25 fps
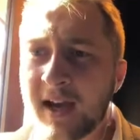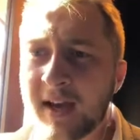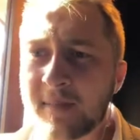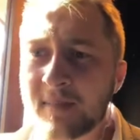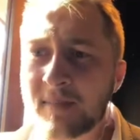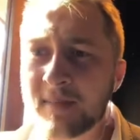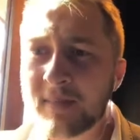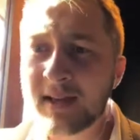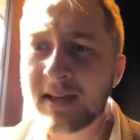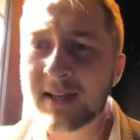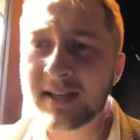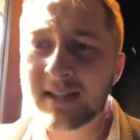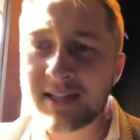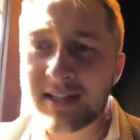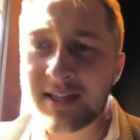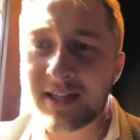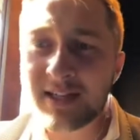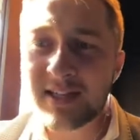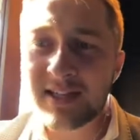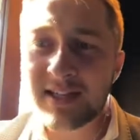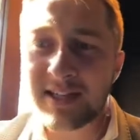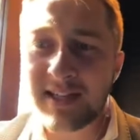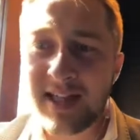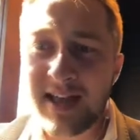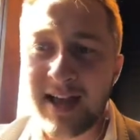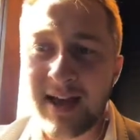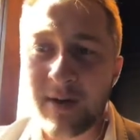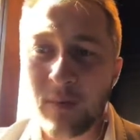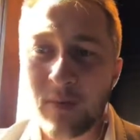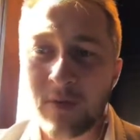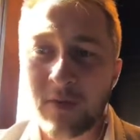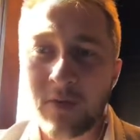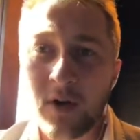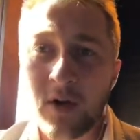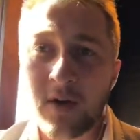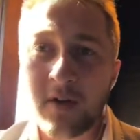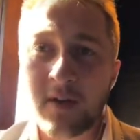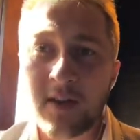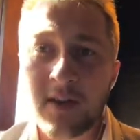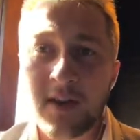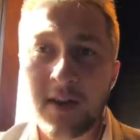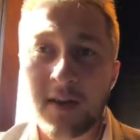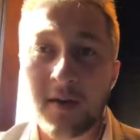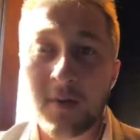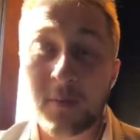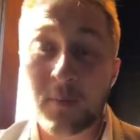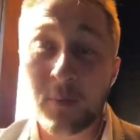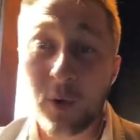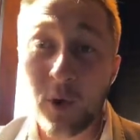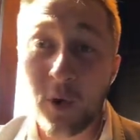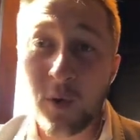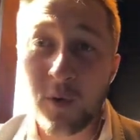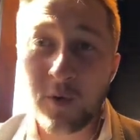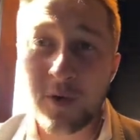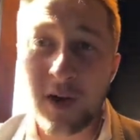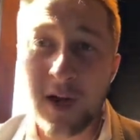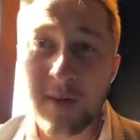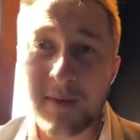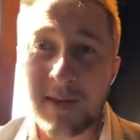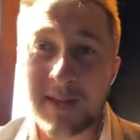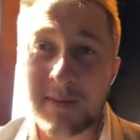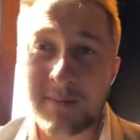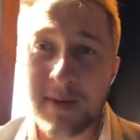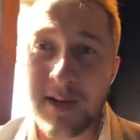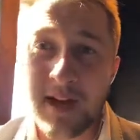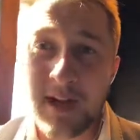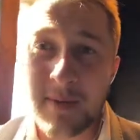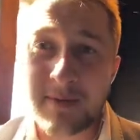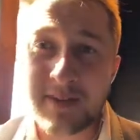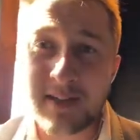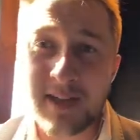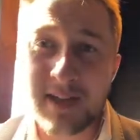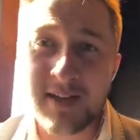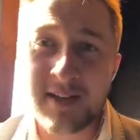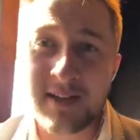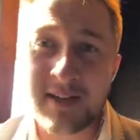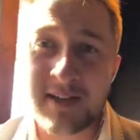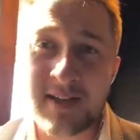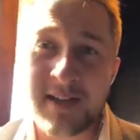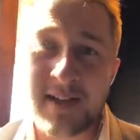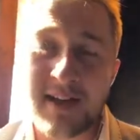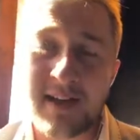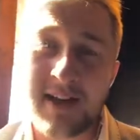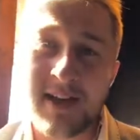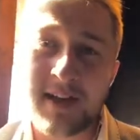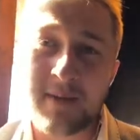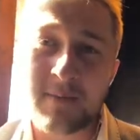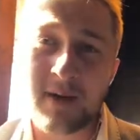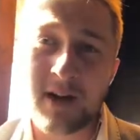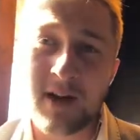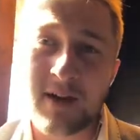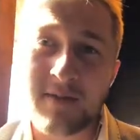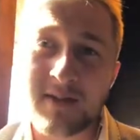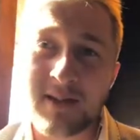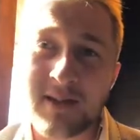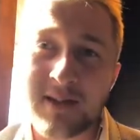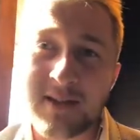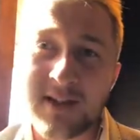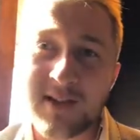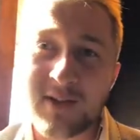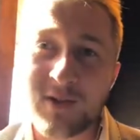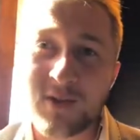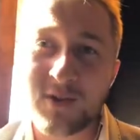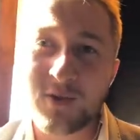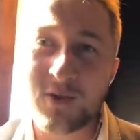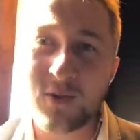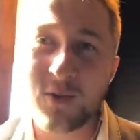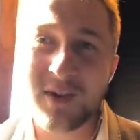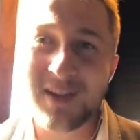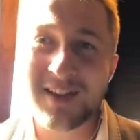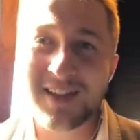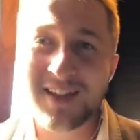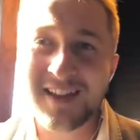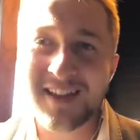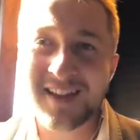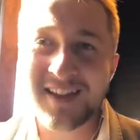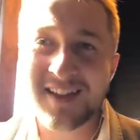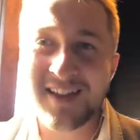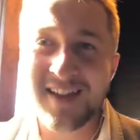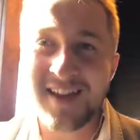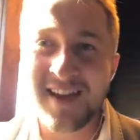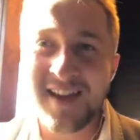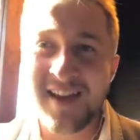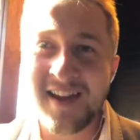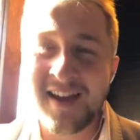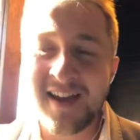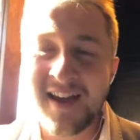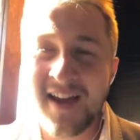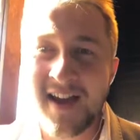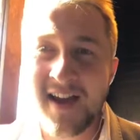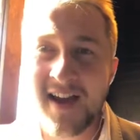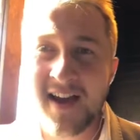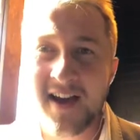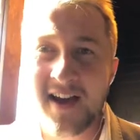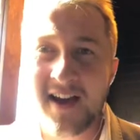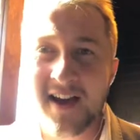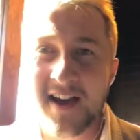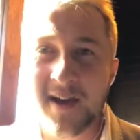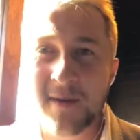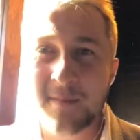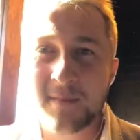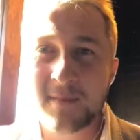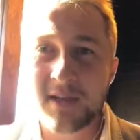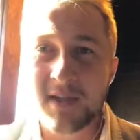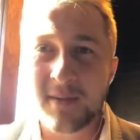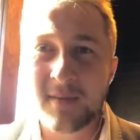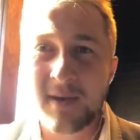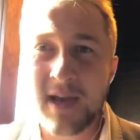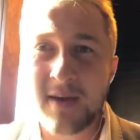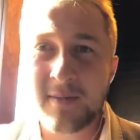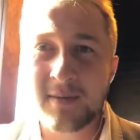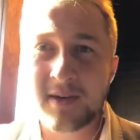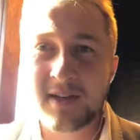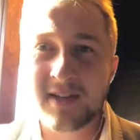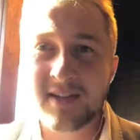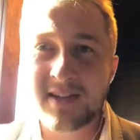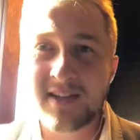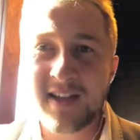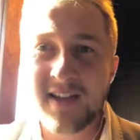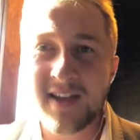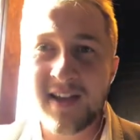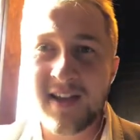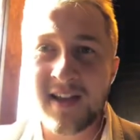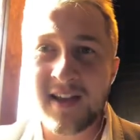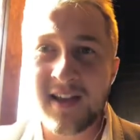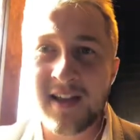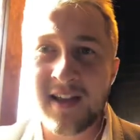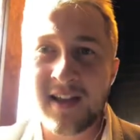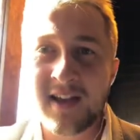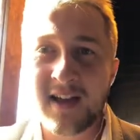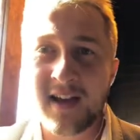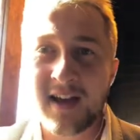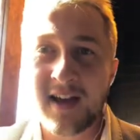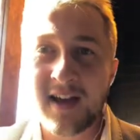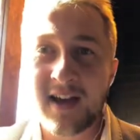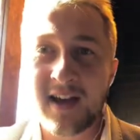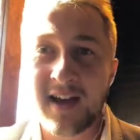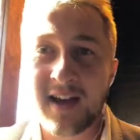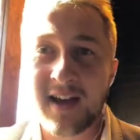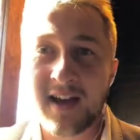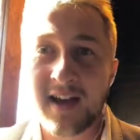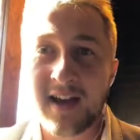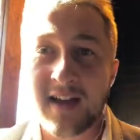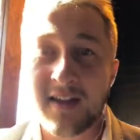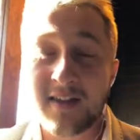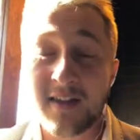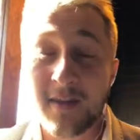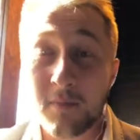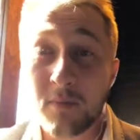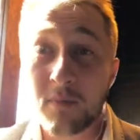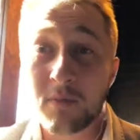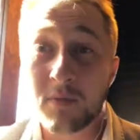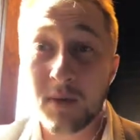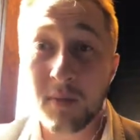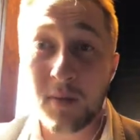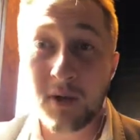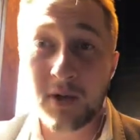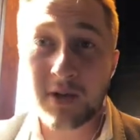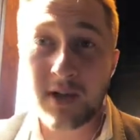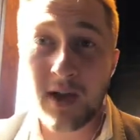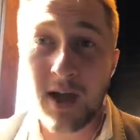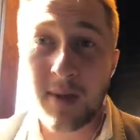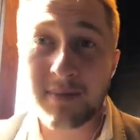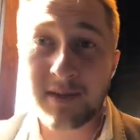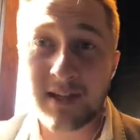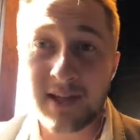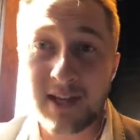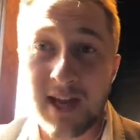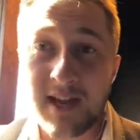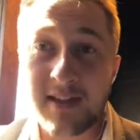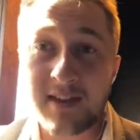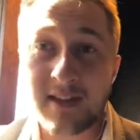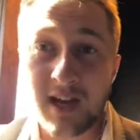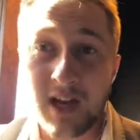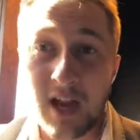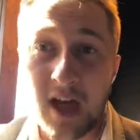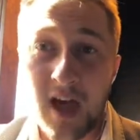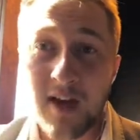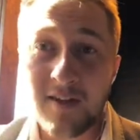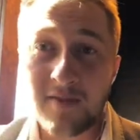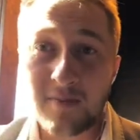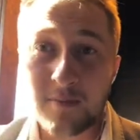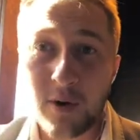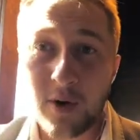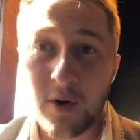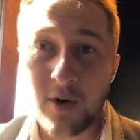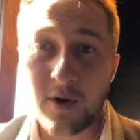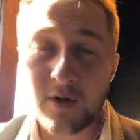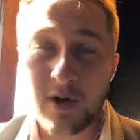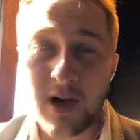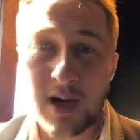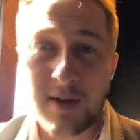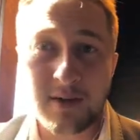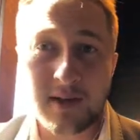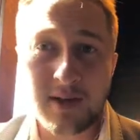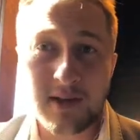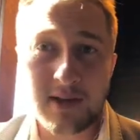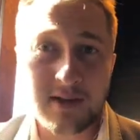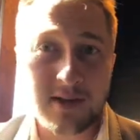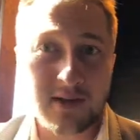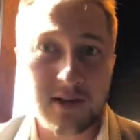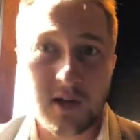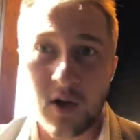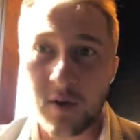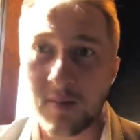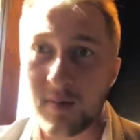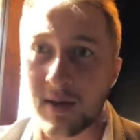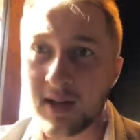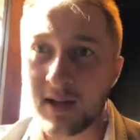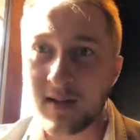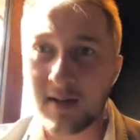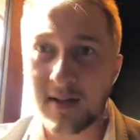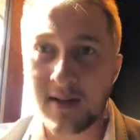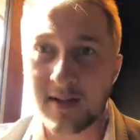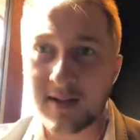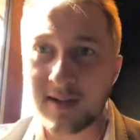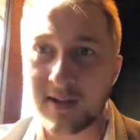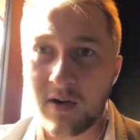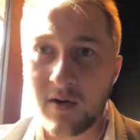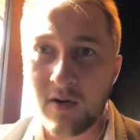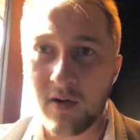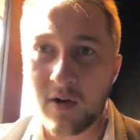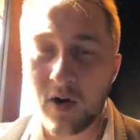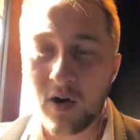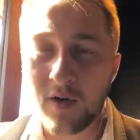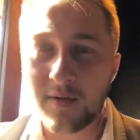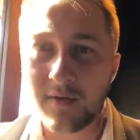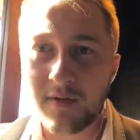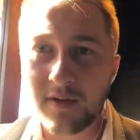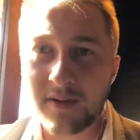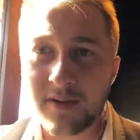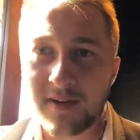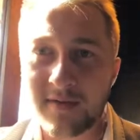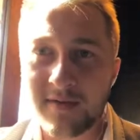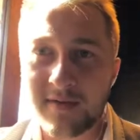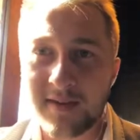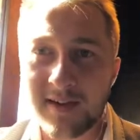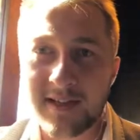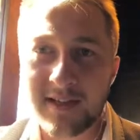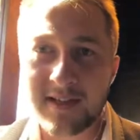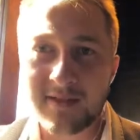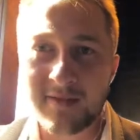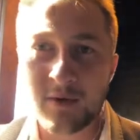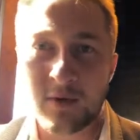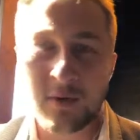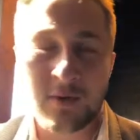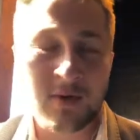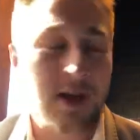In addition to that, we've got the program that's been updated, and I've just sent you through a link there to be able to see the most up-to-date, the live program, and there's so many things that are on offer at the festival.